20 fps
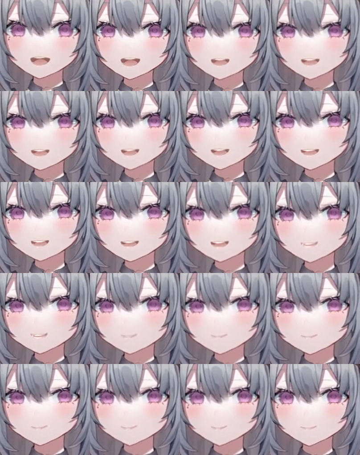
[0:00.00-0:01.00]
No, she's almost
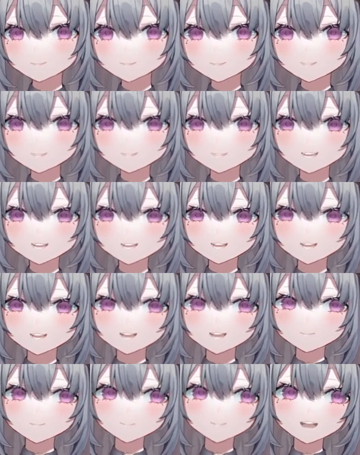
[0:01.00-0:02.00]
done in her sleep. Oh
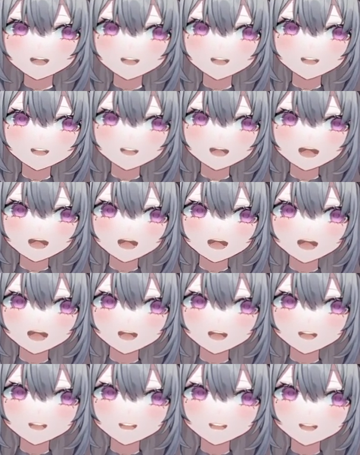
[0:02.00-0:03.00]
my
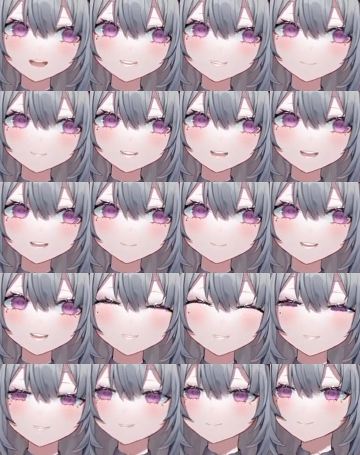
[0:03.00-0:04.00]
she's god, it's making me
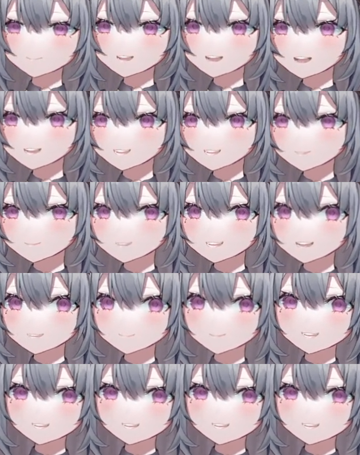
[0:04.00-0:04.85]
nervous. No, it's no, making me